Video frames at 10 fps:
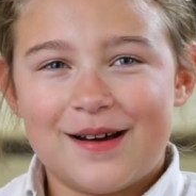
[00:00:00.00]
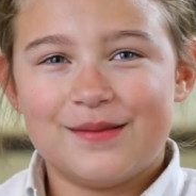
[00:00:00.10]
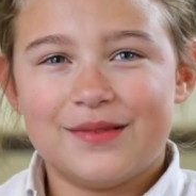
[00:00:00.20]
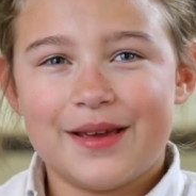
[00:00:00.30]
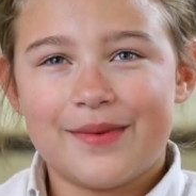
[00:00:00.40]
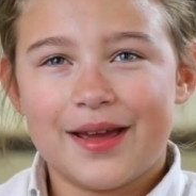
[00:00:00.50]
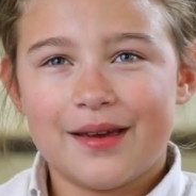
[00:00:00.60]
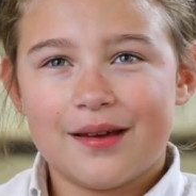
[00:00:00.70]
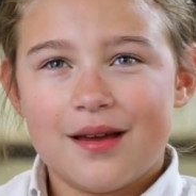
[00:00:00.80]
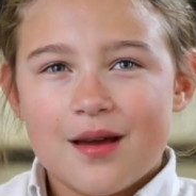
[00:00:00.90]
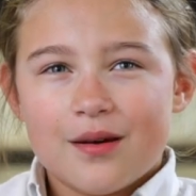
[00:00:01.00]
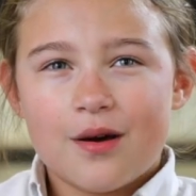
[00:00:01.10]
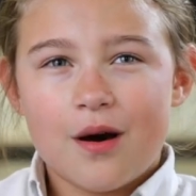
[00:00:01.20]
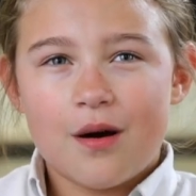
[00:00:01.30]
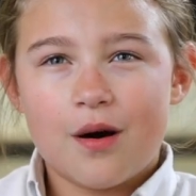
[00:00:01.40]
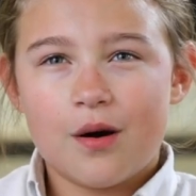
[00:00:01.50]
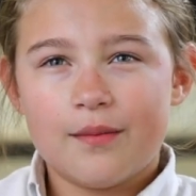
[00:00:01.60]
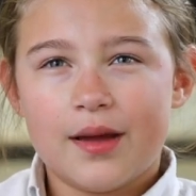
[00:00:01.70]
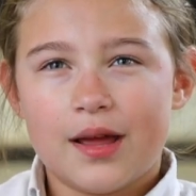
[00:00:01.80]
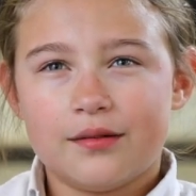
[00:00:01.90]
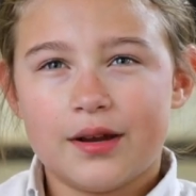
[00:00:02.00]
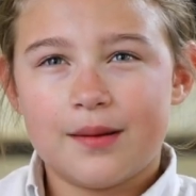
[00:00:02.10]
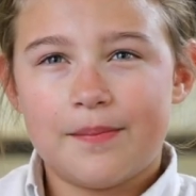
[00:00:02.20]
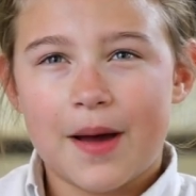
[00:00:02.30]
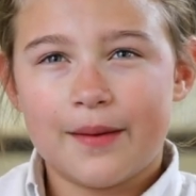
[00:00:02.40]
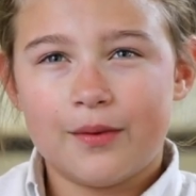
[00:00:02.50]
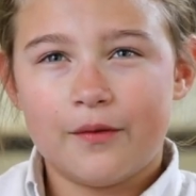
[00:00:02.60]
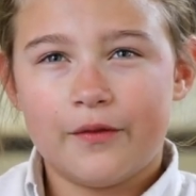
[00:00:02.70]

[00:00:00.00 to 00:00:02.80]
Um, they might go home and read a Bible